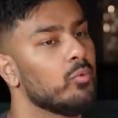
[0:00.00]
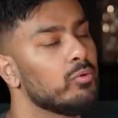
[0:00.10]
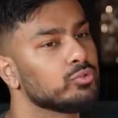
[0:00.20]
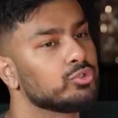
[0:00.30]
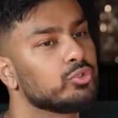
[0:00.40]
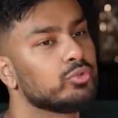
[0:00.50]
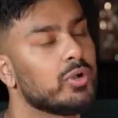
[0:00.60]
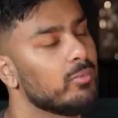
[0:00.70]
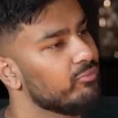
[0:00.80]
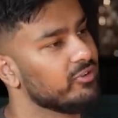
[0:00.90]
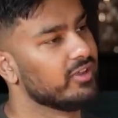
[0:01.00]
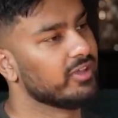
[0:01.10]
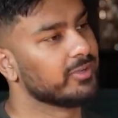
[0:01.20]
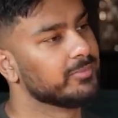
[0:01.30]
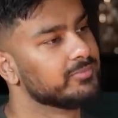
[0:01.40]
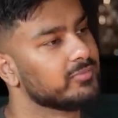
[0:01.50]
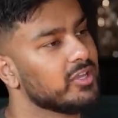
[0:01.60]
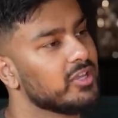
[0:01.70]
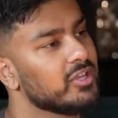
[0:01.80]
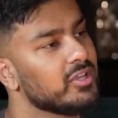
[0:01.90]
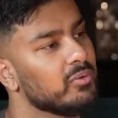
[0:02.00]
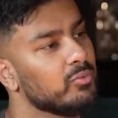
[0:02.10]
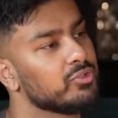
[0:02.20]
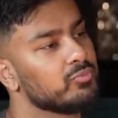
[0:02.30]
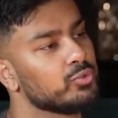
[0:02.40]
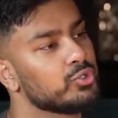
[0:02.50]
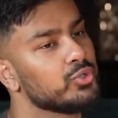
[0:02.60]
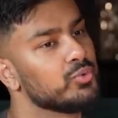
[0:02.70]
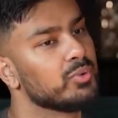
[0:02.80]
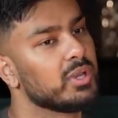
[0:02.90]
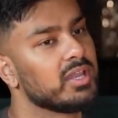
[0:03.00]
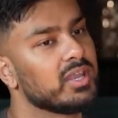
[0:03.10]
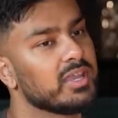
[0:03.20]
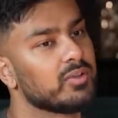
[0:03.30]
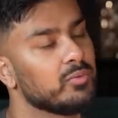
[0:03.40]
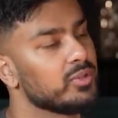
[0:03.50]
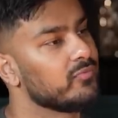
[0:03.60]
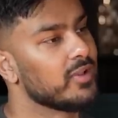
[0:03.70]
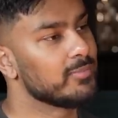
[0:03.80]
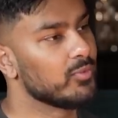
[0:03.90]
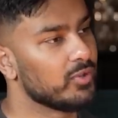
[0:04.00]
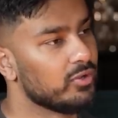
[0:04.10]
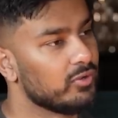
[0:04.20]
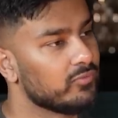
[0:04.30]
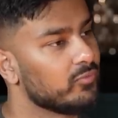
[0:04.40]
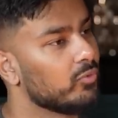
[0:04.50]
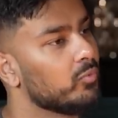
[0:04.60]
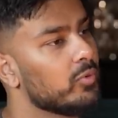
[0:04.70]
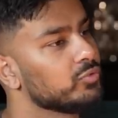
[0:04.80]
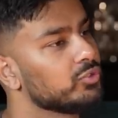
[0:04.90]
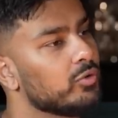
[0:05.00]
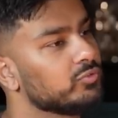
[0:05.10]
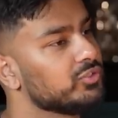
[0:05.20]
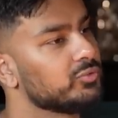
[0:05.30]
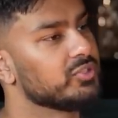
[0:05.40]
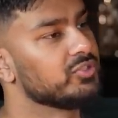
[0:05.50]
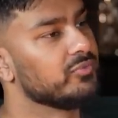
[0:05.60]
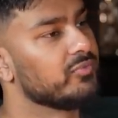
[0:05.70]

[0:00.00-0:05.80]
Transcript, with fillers: What was your upbringing like? Were you, were you like were your family well off or what was your whole situation